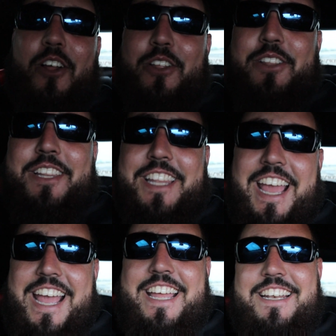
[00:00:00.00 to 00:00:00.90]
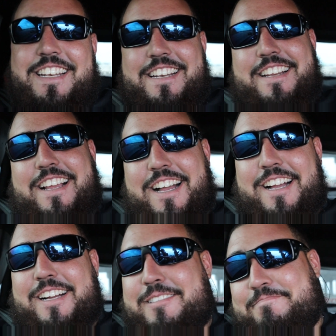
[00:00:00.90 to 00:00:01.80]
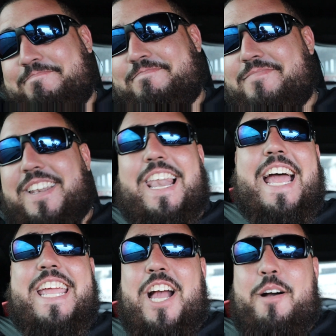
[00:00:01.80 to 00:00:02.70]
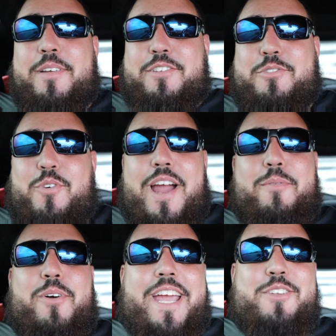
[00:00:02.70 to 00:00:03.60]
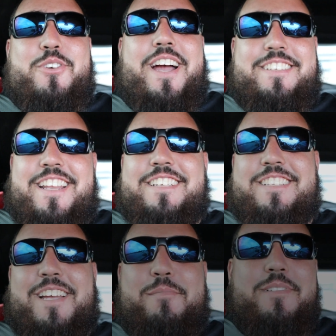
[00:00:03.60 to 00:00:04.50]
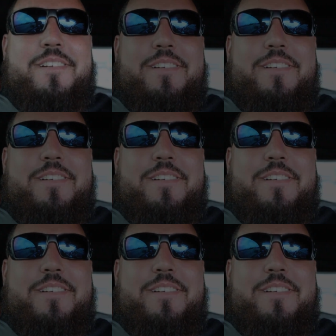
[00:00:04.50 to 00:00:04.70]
Other than that, like, comment, subscribe. We'll catch you guys next time.